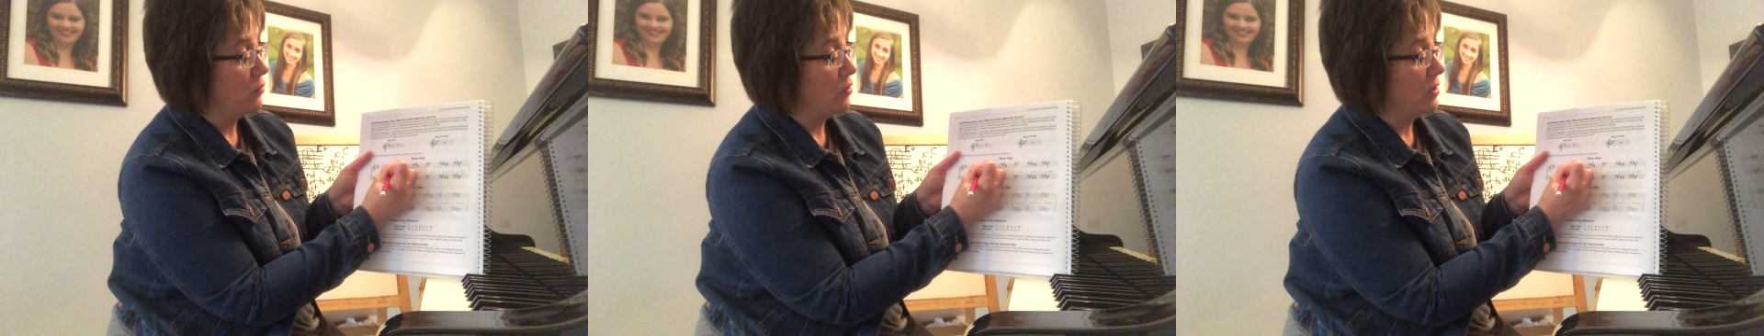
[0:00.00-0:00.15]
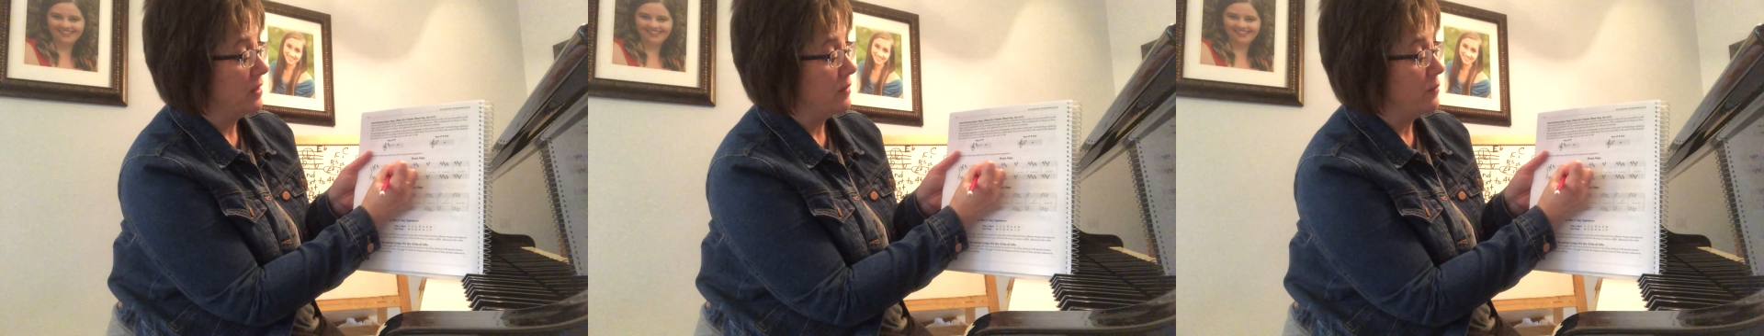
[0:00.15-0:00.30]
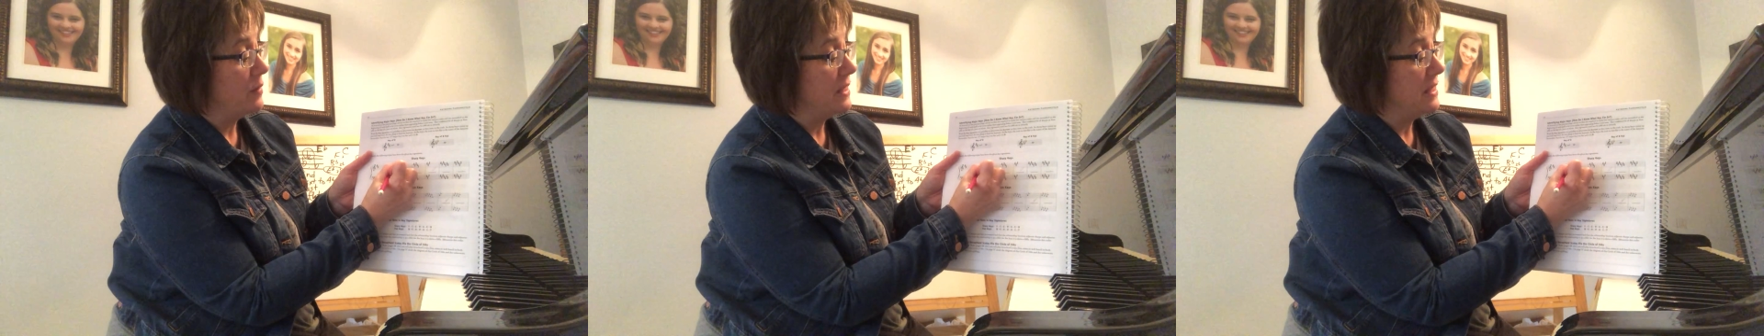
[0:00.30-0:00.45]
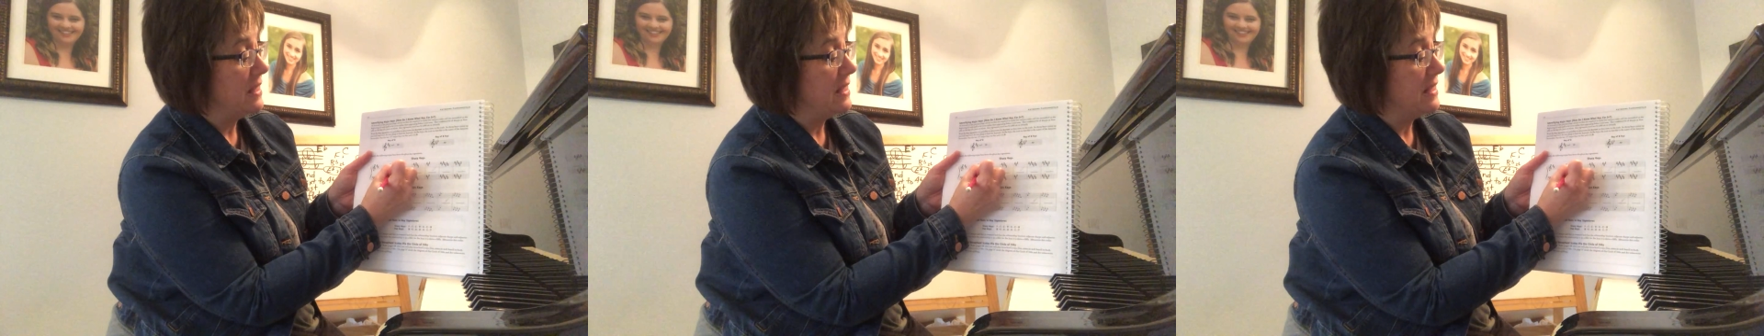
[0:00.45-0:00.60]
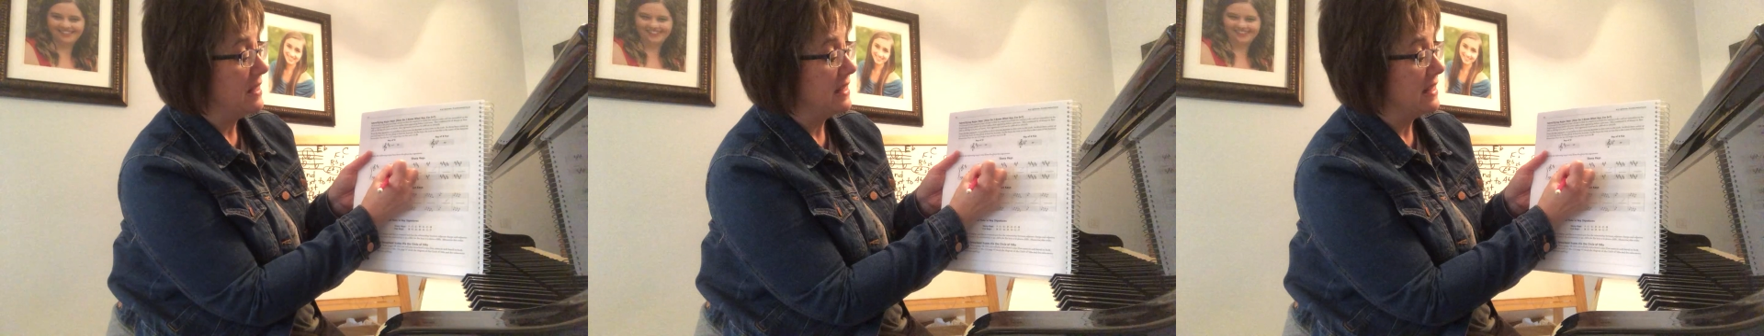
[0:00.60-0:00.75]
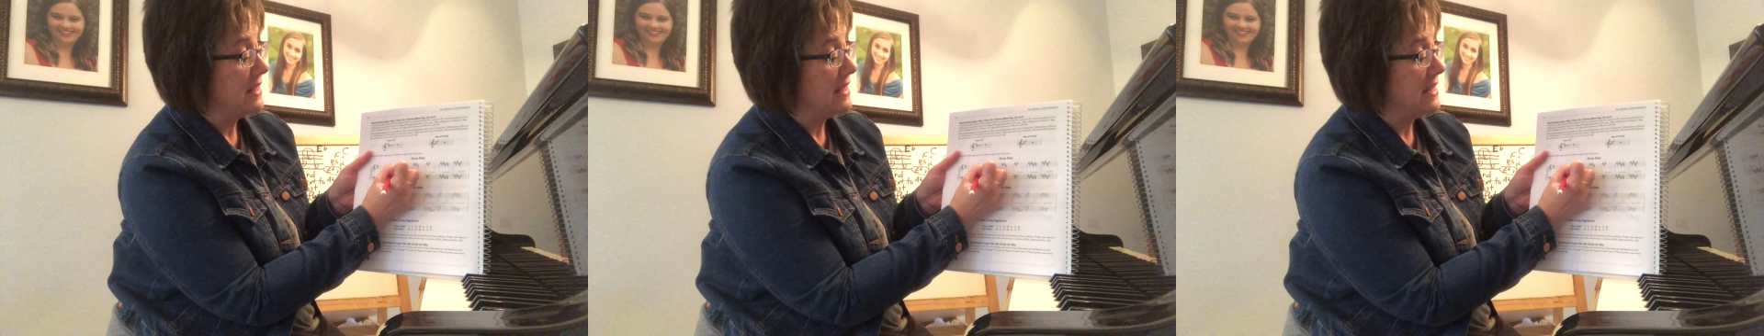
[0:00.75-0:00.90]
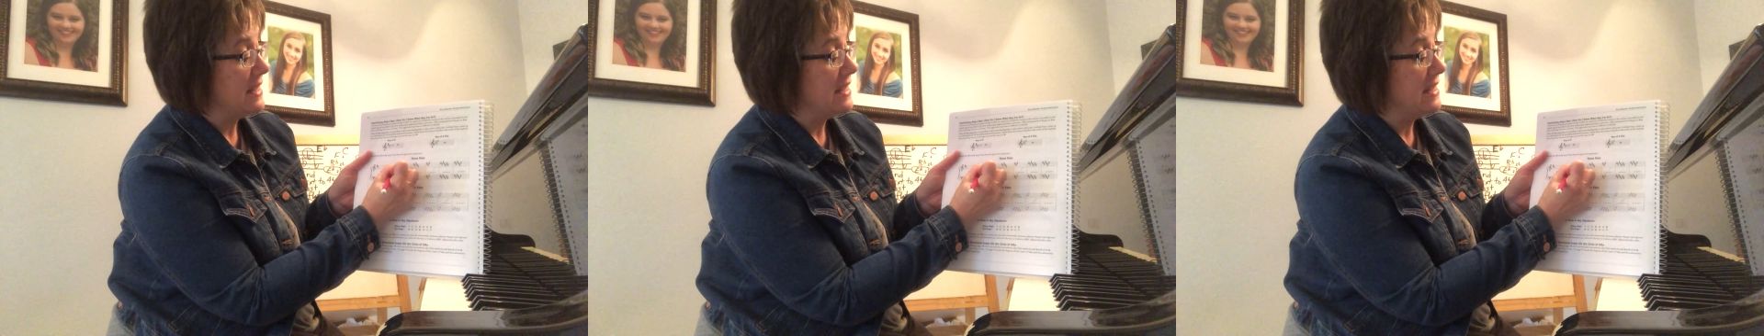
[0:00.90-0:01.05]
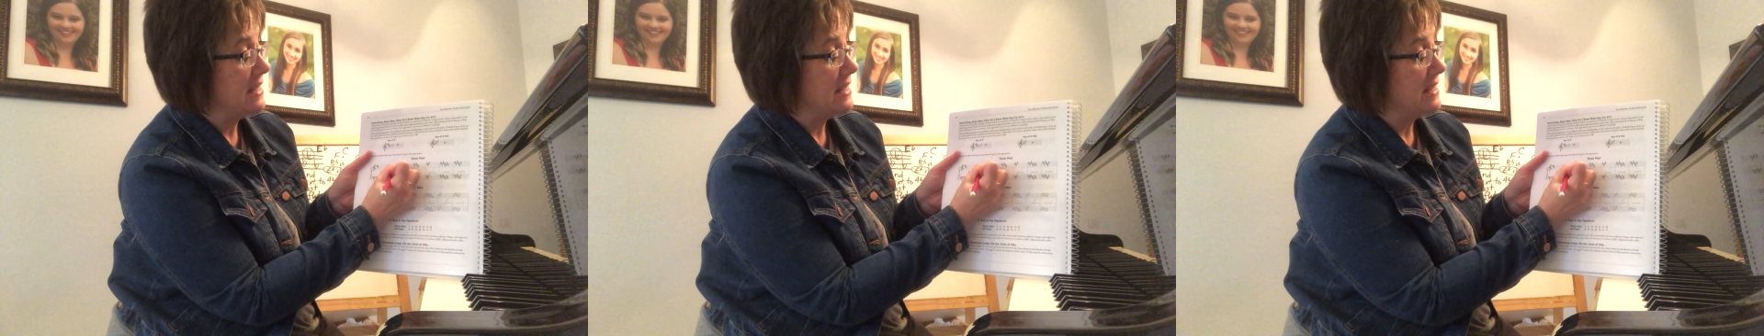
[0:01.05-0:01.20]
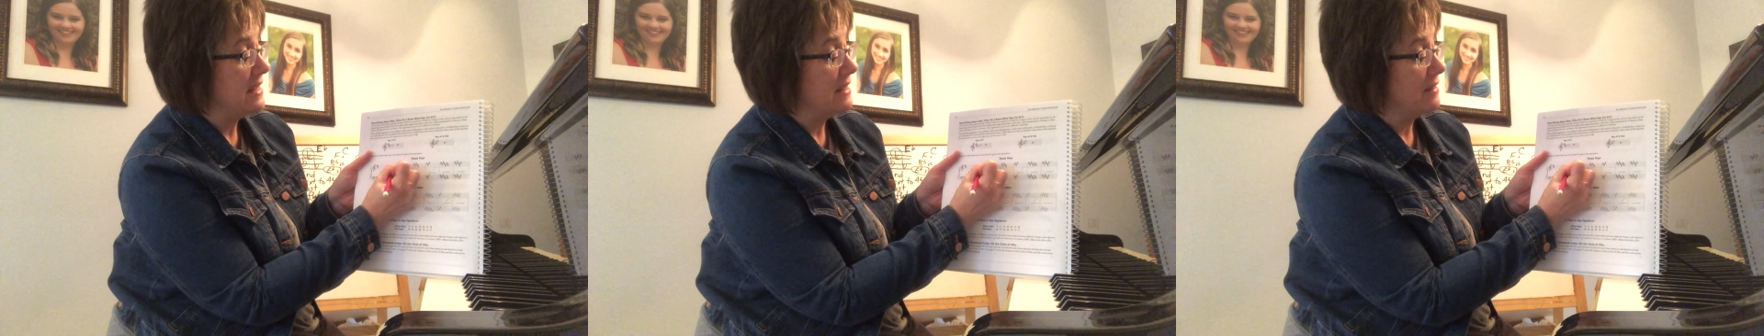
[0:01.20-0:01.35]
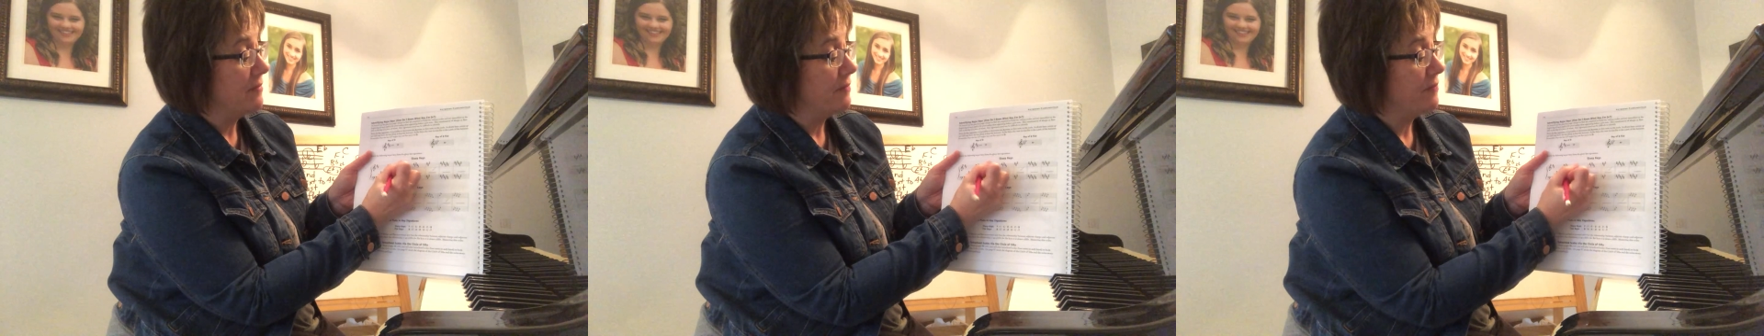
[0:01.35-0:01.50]
would be
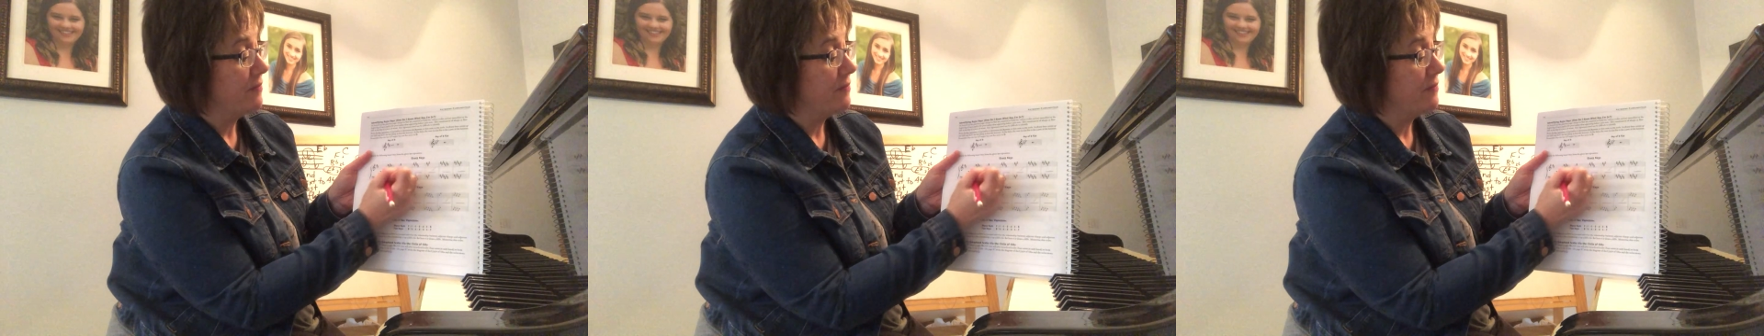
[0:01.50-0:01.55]
E.